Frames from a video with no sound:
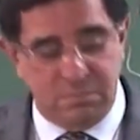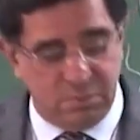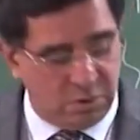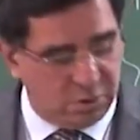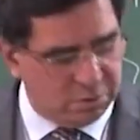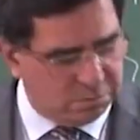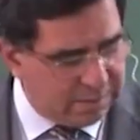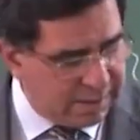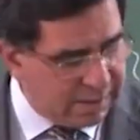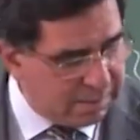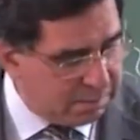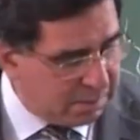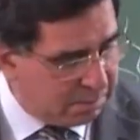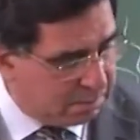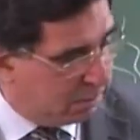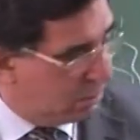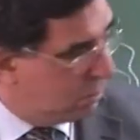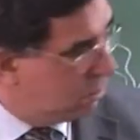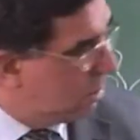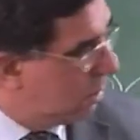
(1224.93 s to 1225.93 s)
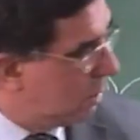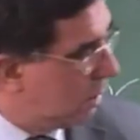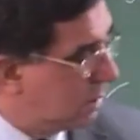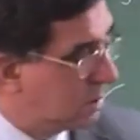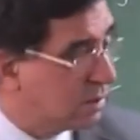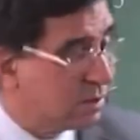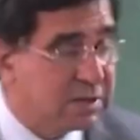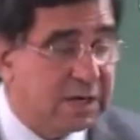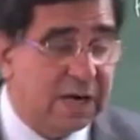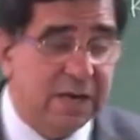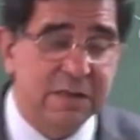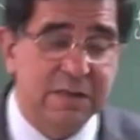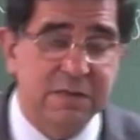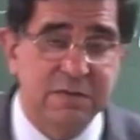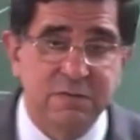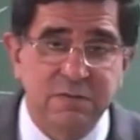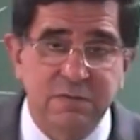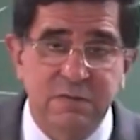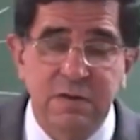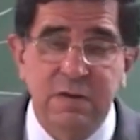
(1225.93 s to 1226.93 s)
because many people do not understand
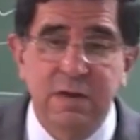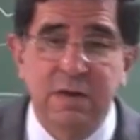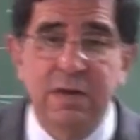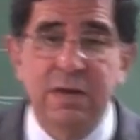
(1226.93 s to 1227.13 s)
this,